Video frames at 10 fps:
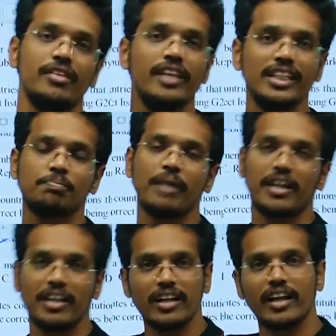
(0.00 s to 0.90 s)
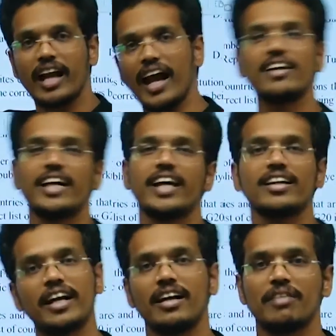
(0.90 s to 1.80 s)
this particular entire
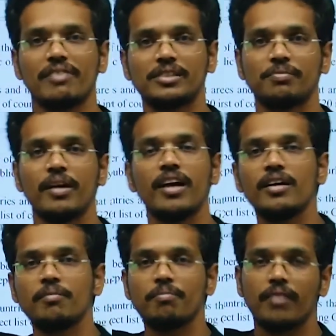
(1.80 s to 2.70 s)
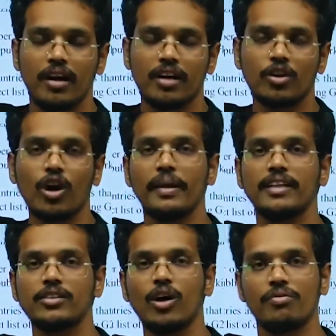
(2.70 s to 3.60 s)
current affairs
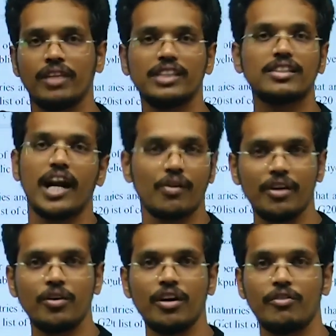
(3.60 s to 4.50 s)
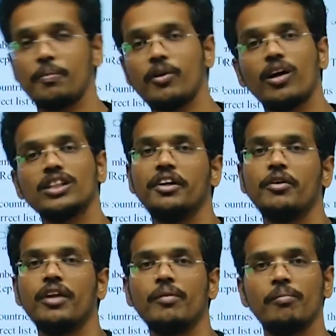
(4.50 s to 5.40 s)
topics of this CLAT 2024 because we
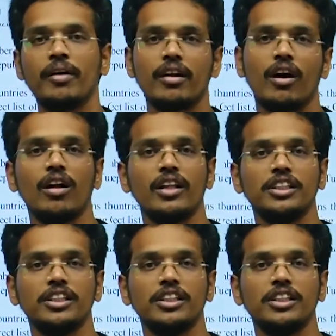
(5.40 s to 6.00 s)
need to remember all the